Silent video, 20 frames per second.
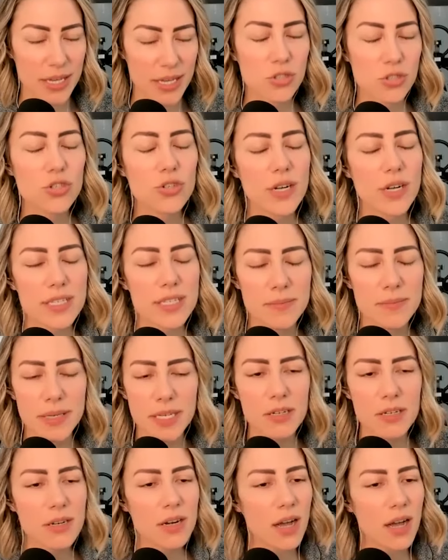And trust me,
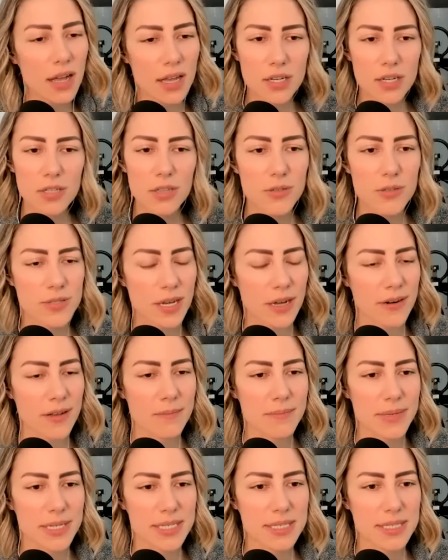you're not going to lose out
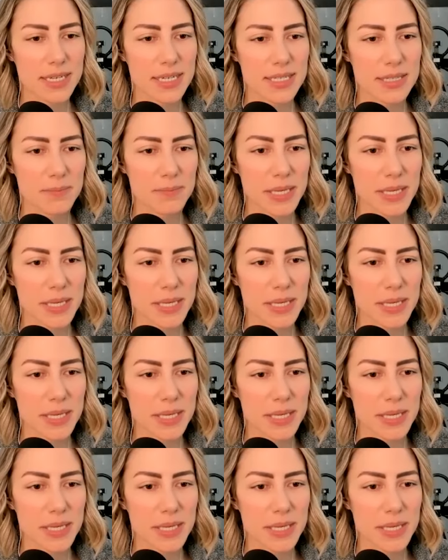on business.